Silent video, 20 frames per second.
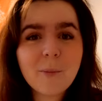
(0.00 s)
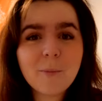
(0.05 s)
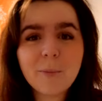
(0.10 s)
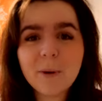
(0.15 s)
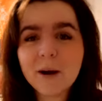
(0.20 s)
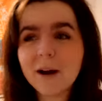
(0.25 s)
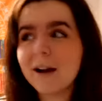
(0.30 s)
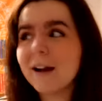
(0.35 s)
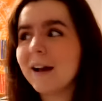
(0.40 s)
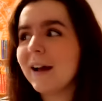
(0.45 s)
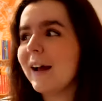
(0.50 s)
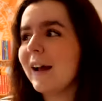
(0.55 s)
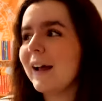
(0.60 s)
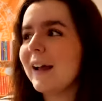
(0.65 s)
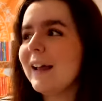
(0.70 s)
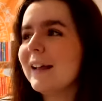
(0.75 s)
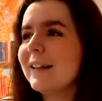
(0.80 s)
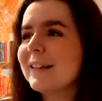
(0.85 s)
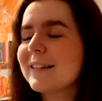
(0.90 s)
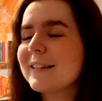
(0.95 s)
But
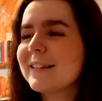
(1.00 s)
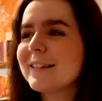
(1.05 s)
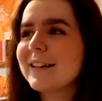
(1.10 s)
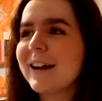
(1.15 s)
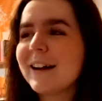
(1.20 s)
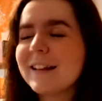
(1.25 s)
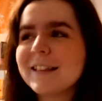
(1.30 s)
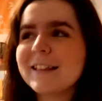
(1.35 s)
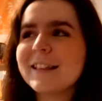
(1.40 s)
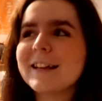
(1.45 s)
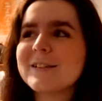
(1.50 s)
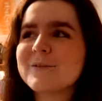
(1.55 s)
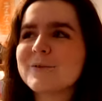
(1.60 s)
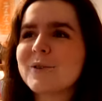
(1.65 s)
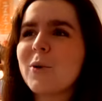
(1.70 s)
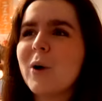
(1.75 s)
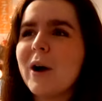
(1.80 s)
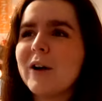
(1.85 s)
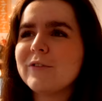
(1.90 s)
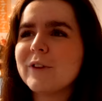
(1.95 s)
I think that's
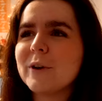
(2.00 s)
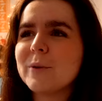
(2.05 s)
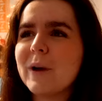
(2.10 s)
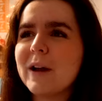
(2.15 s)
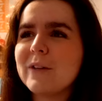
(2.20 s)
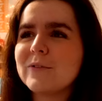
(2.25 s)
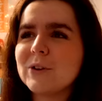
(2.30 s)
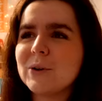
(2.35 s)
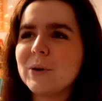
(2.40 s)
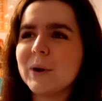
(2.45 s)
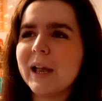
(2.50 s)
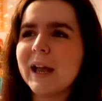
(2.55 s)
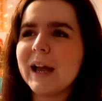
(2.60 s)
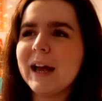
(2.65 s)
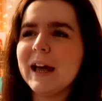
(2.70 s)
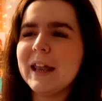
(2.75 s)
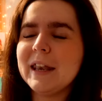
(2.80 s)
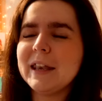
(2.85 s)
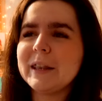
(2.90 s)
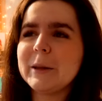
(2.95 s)
quite a fun way of doing it.
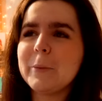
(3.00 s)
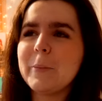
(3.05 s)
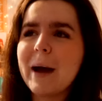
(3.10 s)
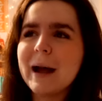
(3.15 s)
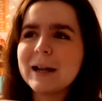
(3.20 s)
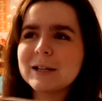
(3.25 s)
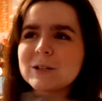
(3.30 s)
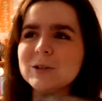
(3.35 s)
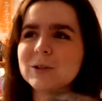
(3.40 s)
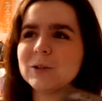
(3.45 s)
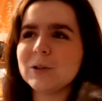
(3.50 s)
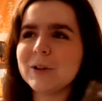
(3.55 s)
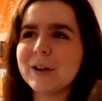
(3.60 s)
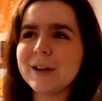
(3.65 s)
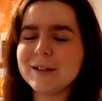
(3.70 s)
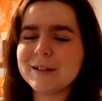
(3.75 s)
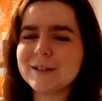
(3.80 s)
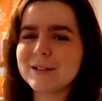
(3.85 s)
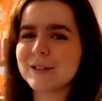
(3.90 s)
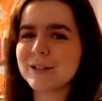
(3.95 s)
And the battle
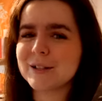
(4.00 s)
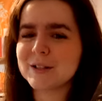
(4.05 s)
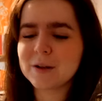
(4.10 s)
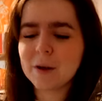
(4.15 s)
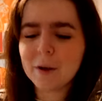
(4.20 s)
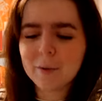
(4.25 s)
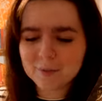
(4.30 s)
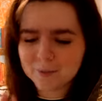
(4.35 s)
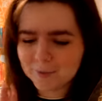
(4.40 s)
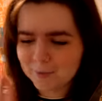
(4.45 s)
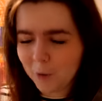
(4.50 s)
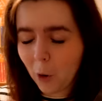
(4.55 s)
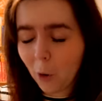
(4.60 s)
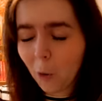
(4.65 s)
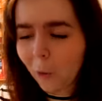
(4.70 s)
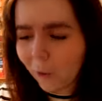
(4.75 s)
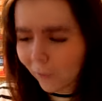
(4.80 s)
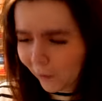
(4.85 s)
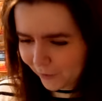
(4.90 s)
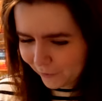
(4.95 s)
is just
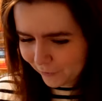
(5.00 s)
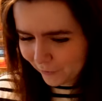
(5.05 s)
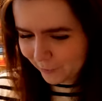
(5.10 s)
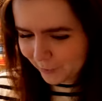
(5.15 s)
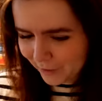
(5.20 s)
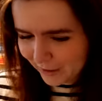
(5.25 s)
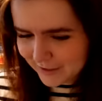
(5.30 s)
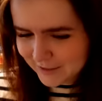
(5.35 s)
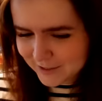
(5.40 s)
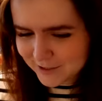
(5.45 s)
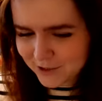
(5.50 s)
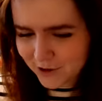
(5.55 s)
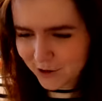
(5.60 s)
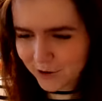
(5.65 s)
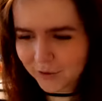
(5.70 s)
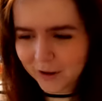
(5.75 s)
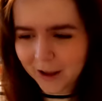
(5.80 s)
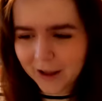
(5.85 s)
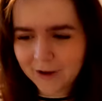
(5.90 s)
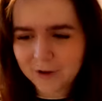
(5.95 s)
all over the place,
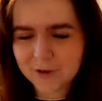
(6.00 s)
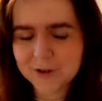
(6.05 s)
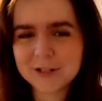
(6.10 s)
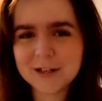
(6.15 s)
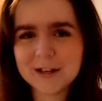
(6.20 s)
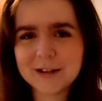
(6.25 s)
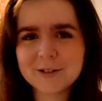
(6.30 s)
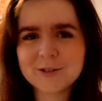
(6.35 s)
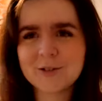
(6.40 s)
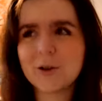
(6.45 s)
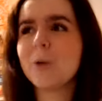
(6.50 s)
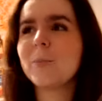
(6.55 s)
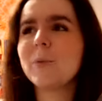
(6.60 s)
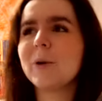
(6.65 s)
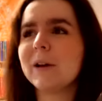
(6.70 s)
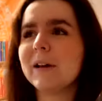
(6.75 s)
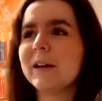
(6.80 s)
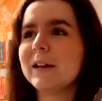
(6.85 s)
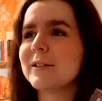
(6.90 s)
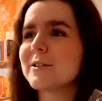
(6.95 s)
so chaotic, so
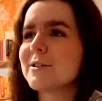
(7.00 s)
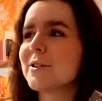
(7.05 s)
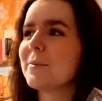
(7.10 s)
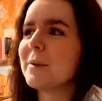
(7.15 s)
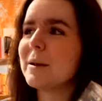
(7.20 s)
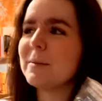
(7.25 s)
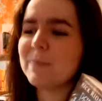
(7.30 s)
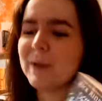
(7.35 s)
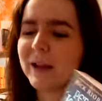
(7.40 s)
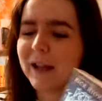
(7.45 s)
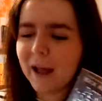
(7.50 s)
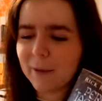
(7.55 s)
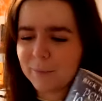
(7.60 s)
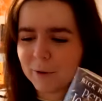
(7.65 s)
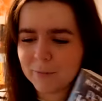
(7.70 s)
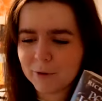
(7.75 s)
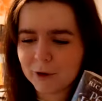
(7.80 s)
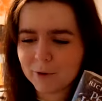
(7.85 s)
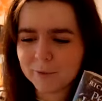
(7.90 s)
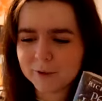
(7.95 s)
brilliant, so many big
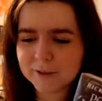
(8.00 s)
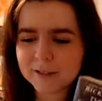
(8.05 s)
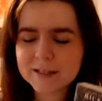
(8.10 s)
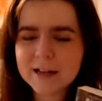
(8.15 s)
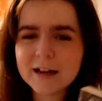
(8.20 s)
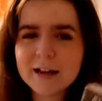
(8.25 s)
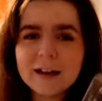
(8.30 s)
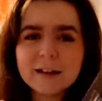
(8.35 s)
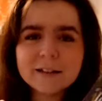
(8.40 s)
epic moments.